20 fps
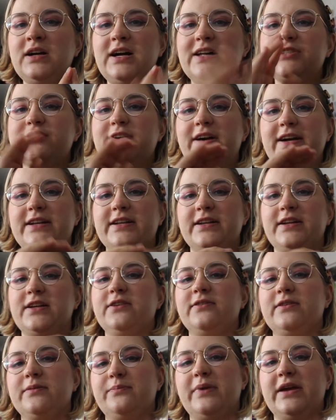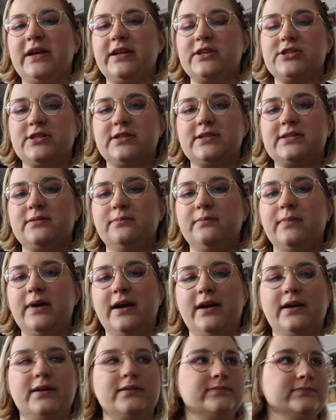I'll try and include a picture
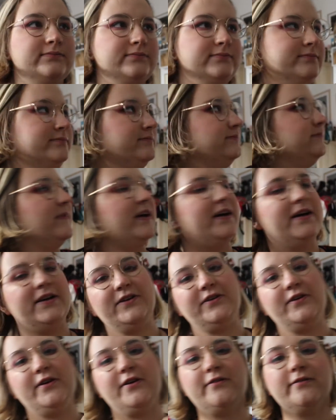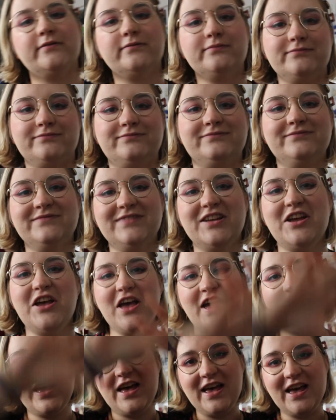somewhere, I don't
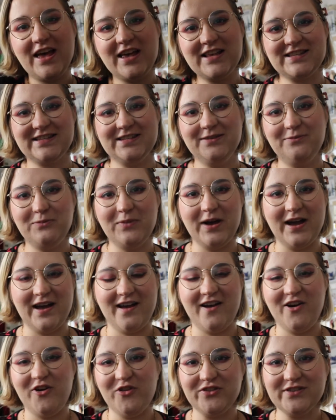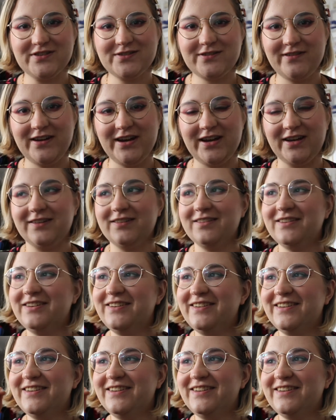know, somewhere on the screen.